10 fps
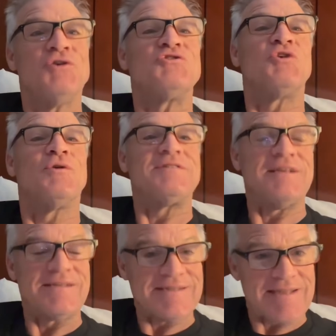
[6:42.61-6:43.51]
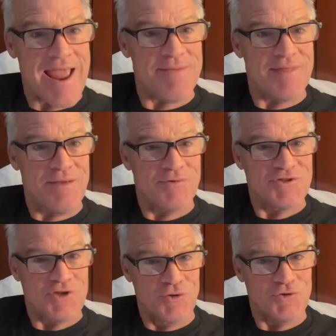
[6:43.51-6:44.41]
So it's the same thing with
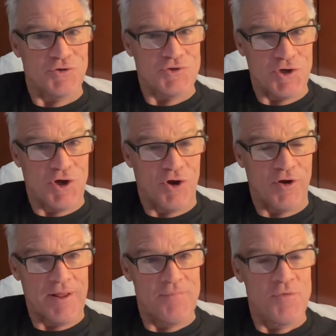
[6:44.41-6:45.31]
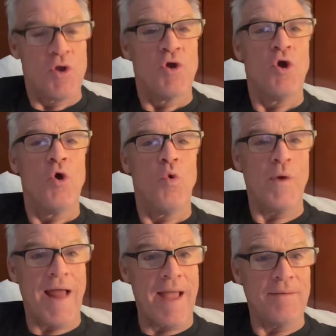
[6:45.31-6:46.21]
Social Security.
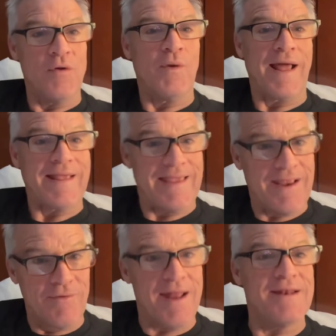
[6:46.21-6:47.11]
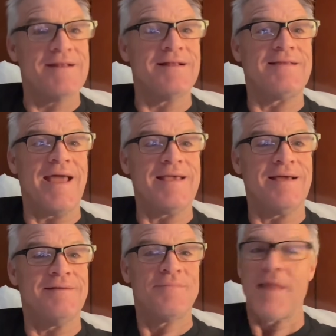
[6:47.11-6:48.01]
When I get ready to take
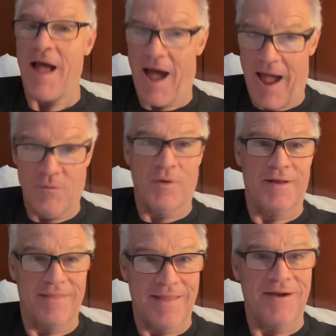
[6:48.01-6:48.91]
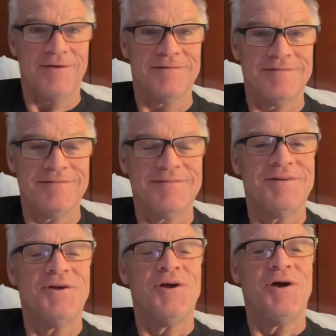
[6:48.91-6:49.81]
it, I want it there.
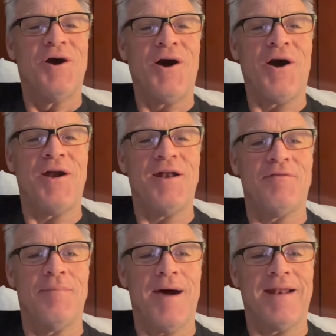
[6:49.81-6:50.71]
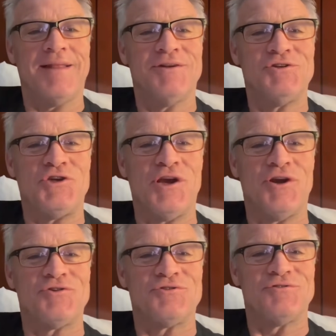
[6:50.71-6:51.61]
All right, everybody.
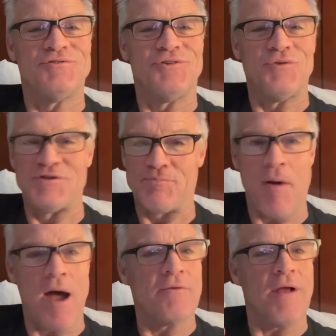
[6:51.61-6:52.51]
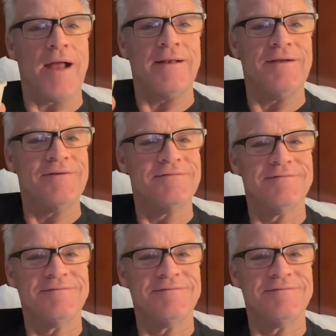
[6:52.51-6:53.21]
Cheers. Respond right here.